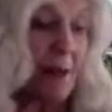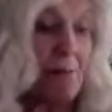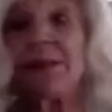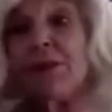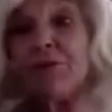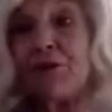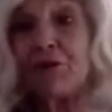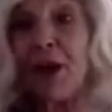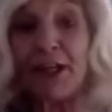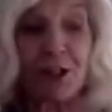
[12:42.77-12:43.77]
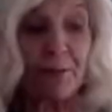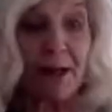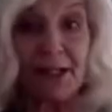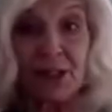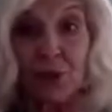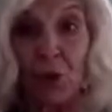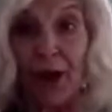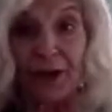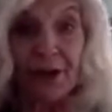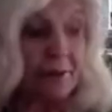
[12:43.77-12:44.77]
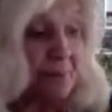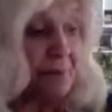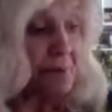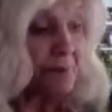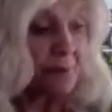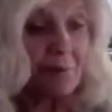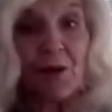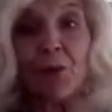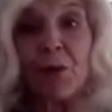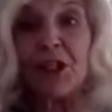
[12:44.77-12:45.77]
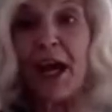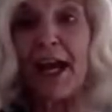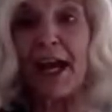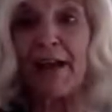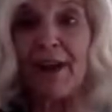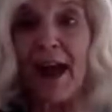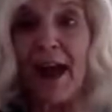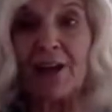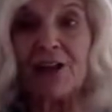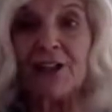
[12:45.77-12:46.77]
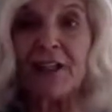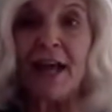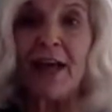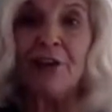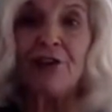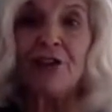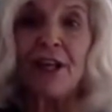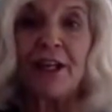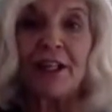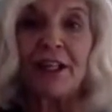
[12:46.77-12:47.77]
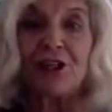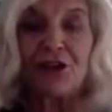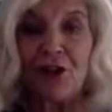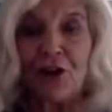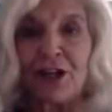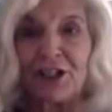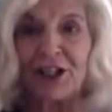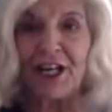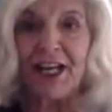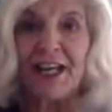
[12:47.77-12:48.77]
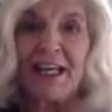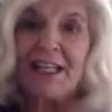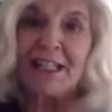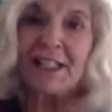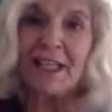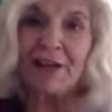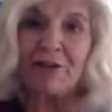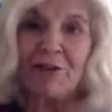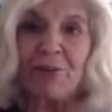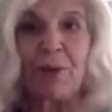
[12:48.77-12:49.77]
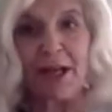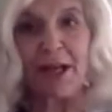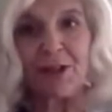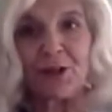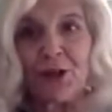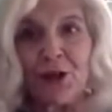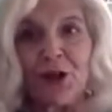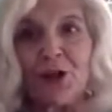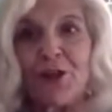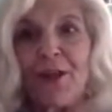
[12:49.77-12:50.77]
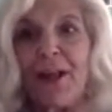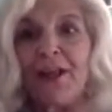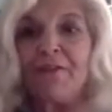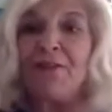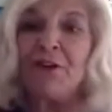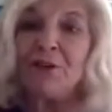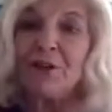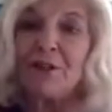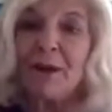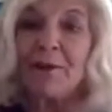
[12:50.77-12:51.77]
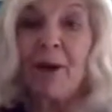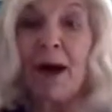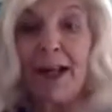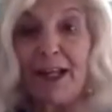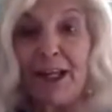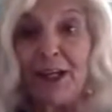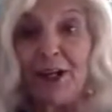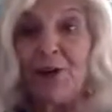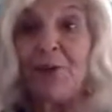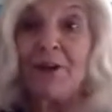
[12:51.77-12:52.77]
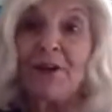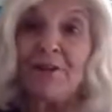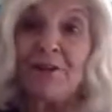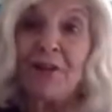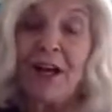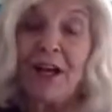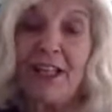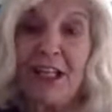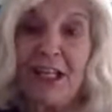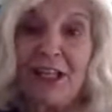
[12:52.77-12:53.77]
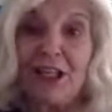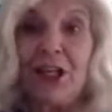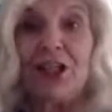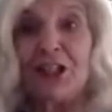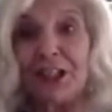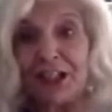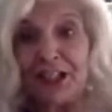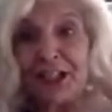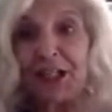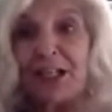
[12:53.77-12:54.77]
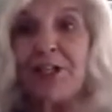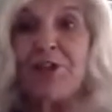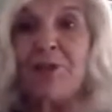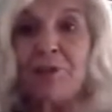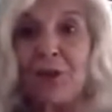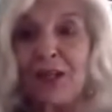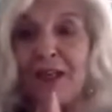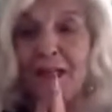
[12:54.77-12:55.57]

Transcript: being refreshed by this water, which I have actually energetically charged in a sacred place, so that infuses my body with everything I need to continue bringing